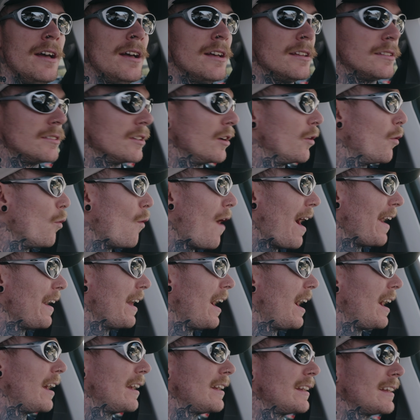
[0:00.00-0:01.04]
So why
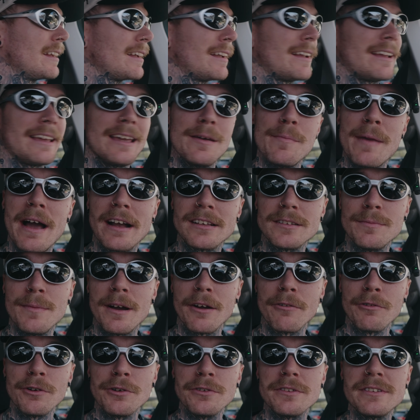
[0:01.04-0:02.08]
not get back to my
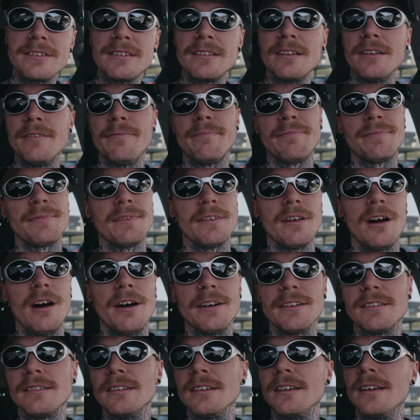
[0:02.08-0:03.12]
roots?
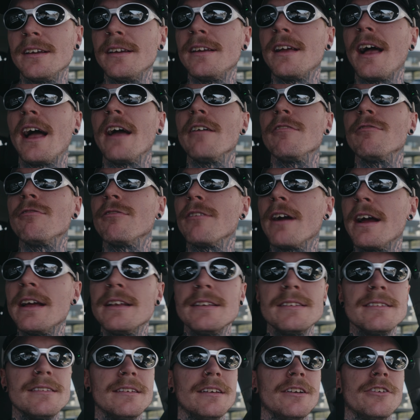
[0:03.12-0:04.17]
Honestly, I have
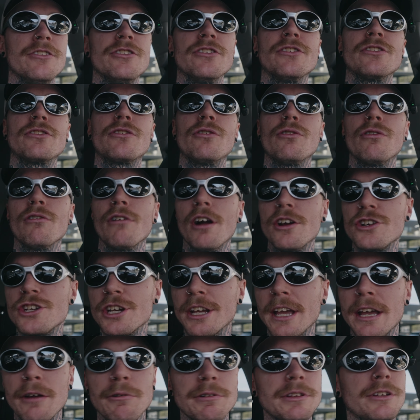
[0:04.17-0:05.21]
friends that are just
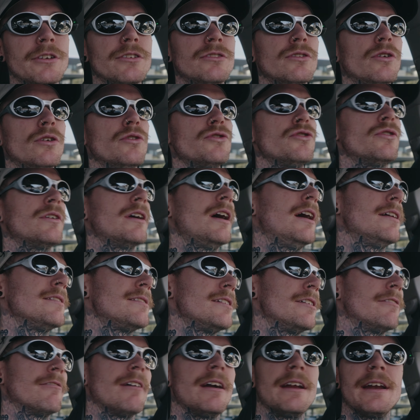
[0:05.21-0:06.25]
crushing it with their social
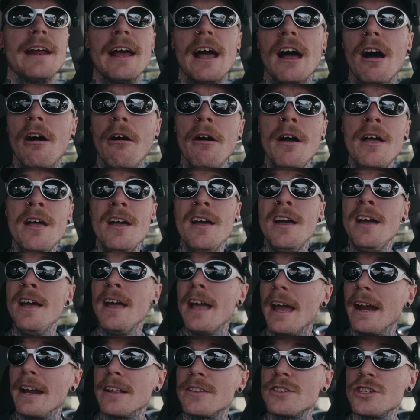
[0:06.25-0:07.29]
content right now,
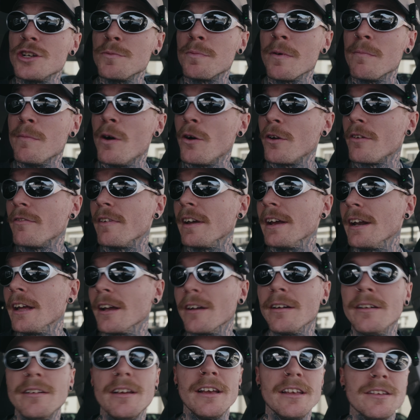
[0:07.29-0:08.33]
and it's super
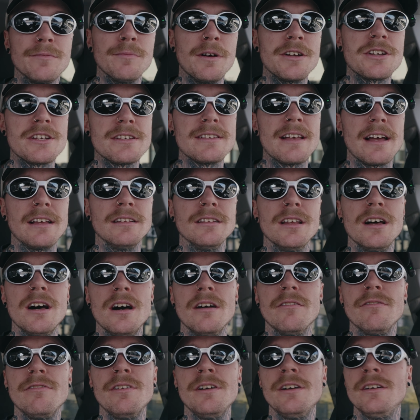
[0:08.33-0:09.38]
motivating. As much as I
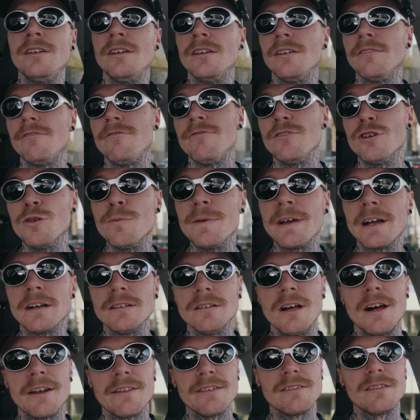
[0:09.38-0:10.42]
love filming a
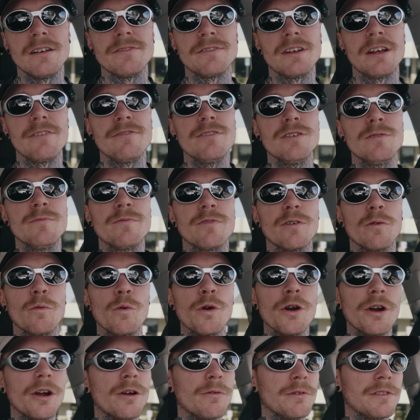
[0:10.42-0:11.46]
lot of the stuff that I film for
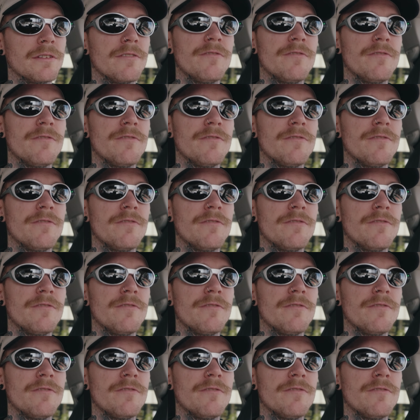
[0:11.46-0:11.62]
work with the